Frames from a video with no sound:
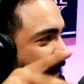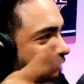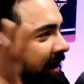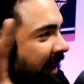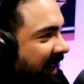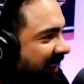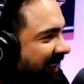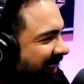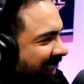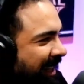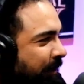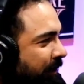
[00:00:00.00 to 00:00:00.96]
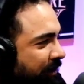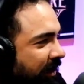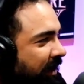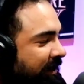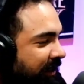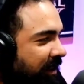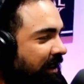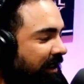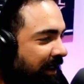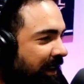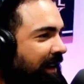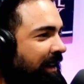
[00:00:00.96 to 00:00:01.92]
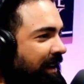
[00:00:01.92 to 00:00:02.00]
But now I got to see him. I was like,
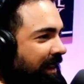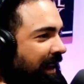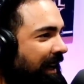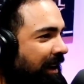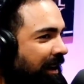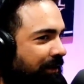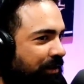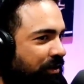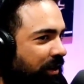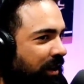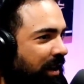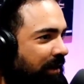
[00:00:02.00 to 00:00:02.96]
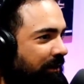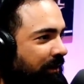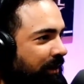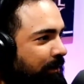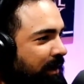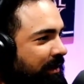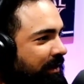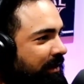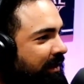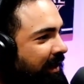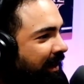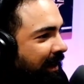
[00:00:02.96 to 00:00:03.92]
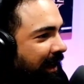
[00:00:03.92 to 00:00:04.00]
oh, thank God for jerking off in front of
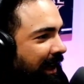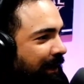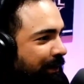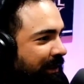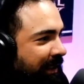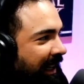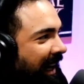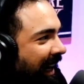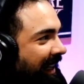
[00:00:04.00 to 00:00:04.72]
bitches. It was like